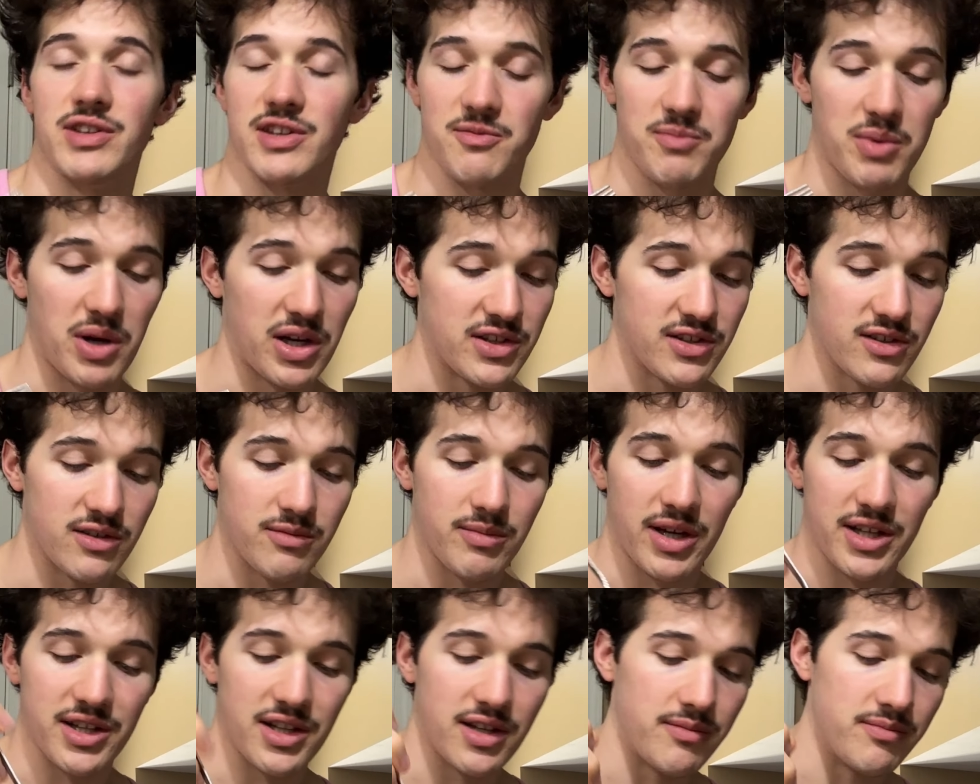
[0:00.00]
sponsored
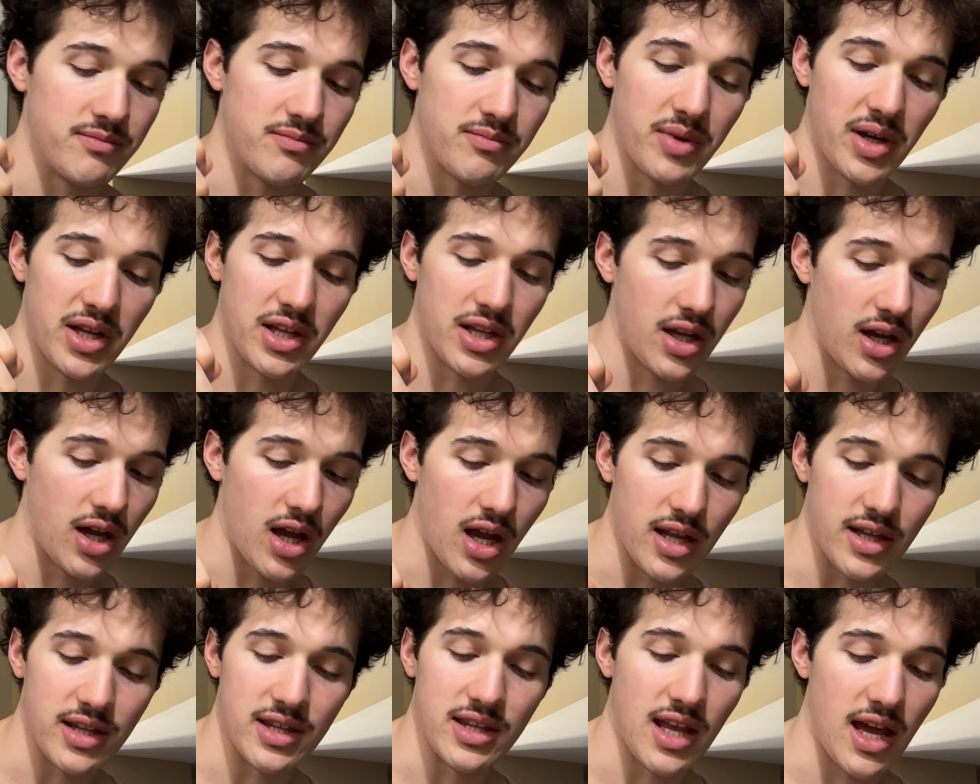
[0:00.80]
by them, but
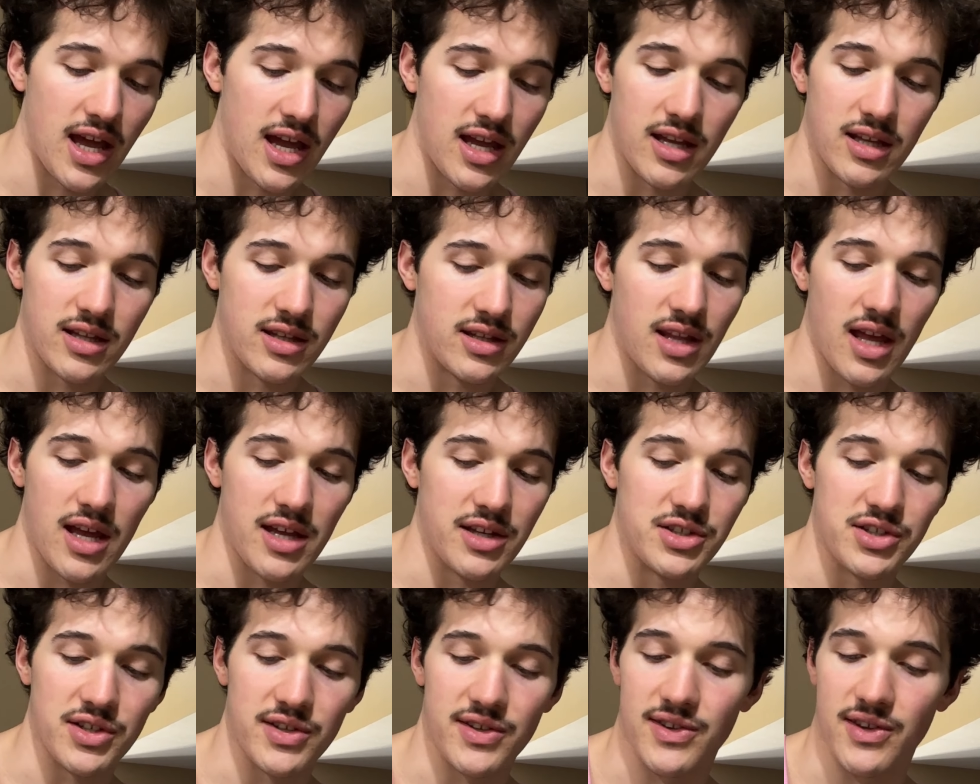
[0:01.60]
they
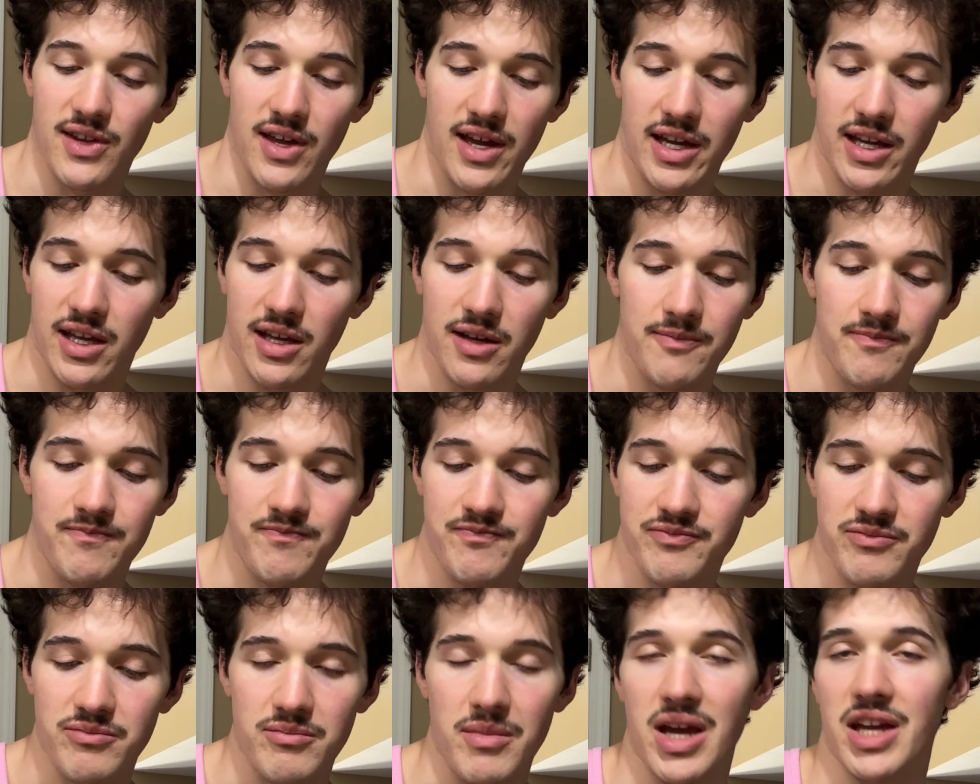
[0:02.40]
just like
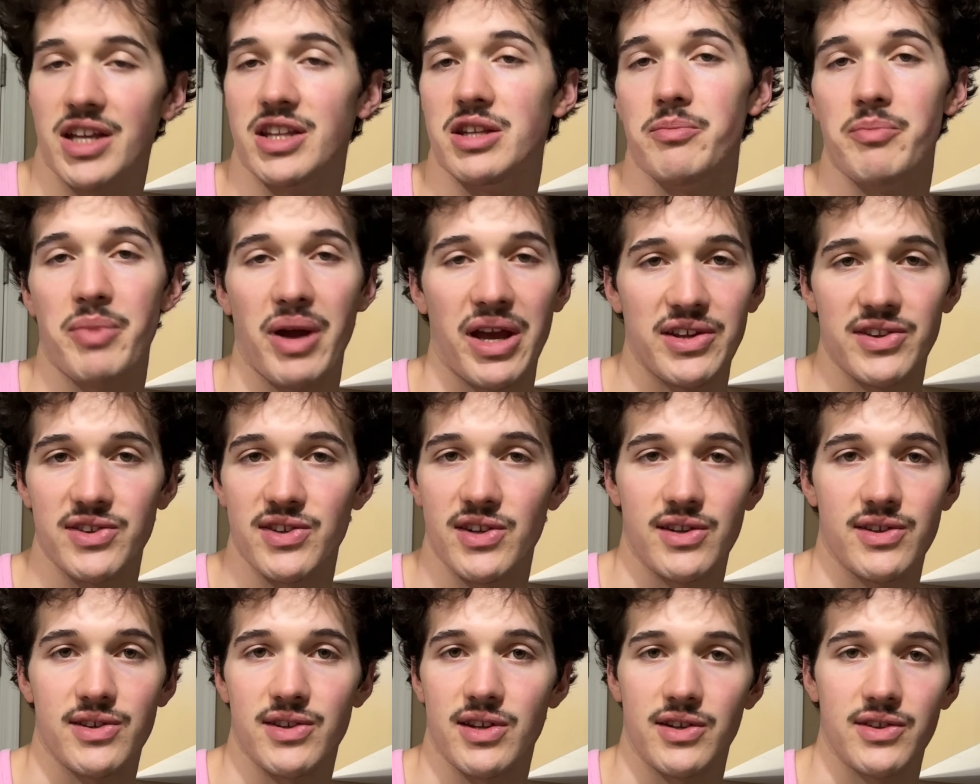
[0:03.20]
make the best
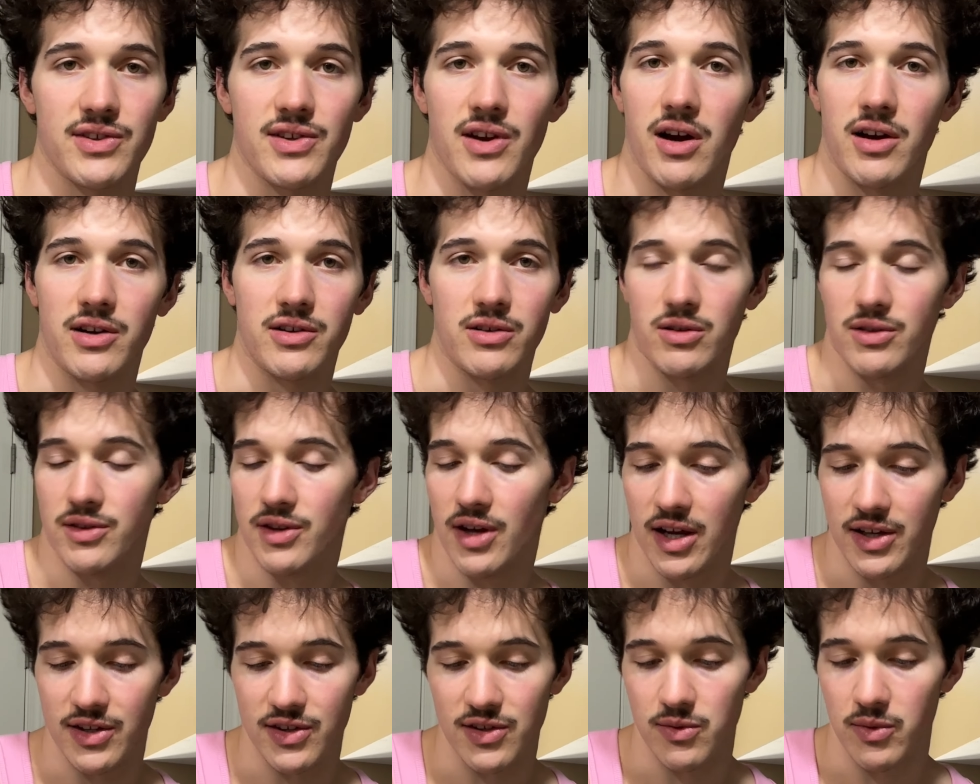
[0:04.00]
seasonings on earth,
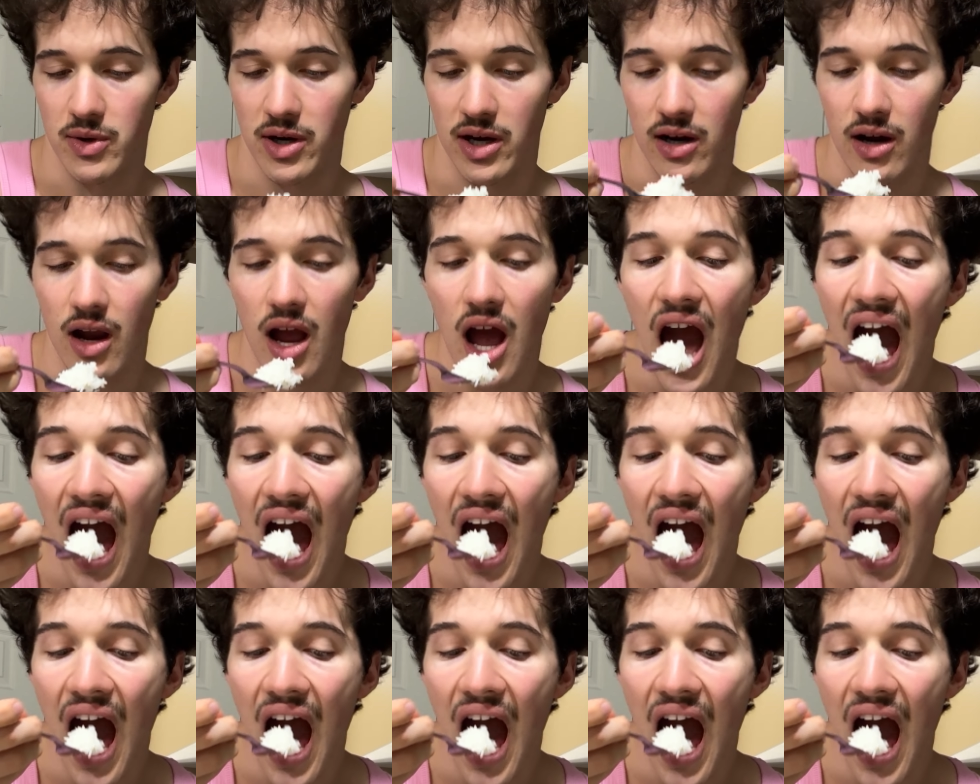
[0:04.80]
I swear.